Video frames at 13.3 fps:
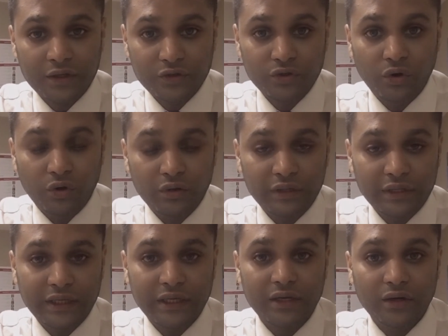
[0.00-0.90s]
You
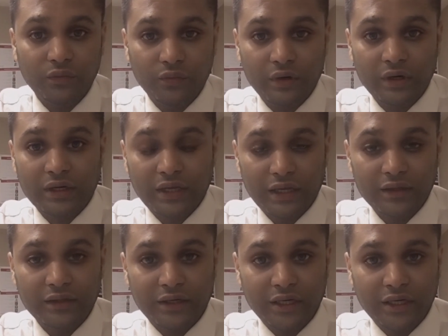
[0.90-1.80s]
only work
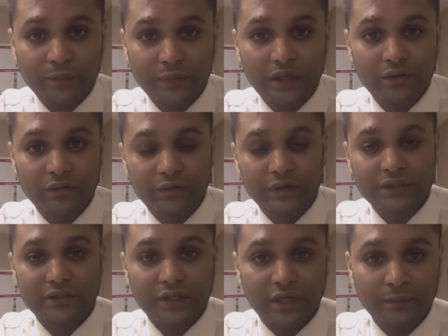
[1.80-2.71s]
in the company
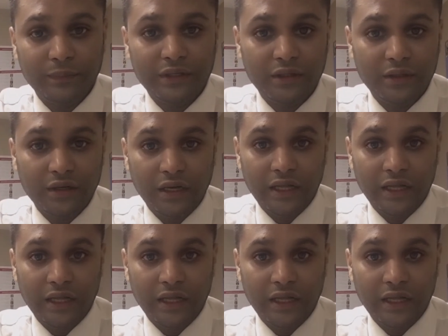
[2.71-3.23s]
which company